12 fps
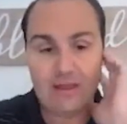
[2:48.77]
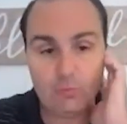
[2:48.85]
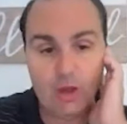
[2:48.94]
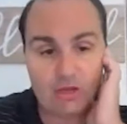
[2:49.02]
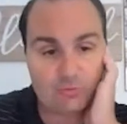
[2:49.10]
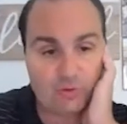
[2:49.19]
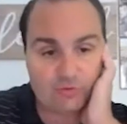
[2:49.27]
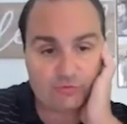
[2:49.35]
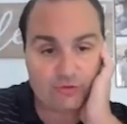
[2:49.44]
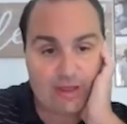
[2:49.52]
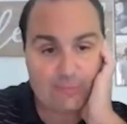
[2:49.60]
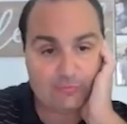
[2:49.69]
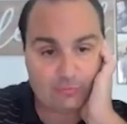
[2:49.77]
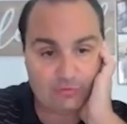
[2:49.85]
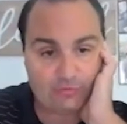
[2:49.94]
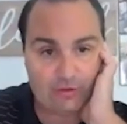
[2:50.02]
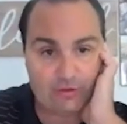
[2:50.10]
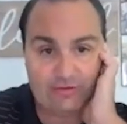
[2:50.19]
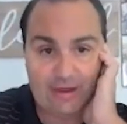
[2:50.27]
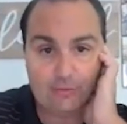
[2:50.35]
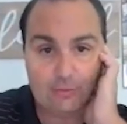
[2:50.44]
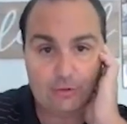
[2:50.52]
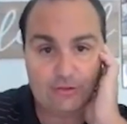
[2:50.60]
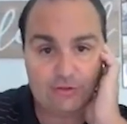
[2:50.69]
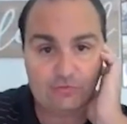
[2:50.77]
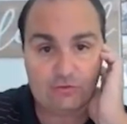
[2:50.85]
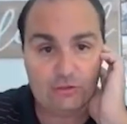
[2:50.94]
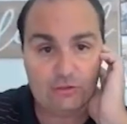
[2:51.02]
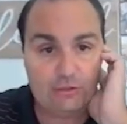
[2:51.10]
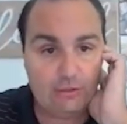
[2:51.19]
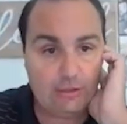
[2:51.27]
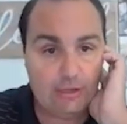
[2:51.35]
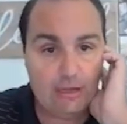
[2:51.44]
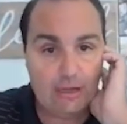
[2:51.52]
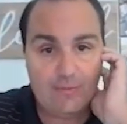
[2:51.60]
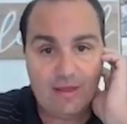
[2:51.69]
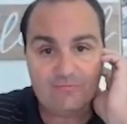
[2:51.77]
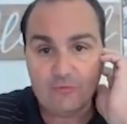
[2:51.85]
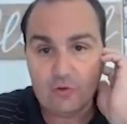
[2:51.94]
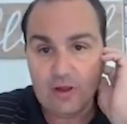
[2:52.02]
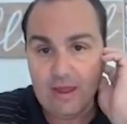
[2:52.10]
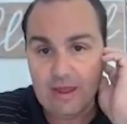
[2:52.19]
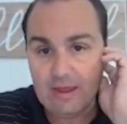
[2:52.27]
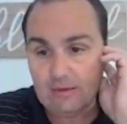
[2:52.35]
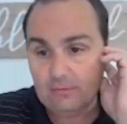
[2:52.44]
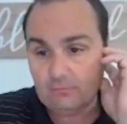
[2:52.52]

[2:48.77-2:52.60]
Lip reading: Watch what's gonna happen. So we're just gonna download this N4A,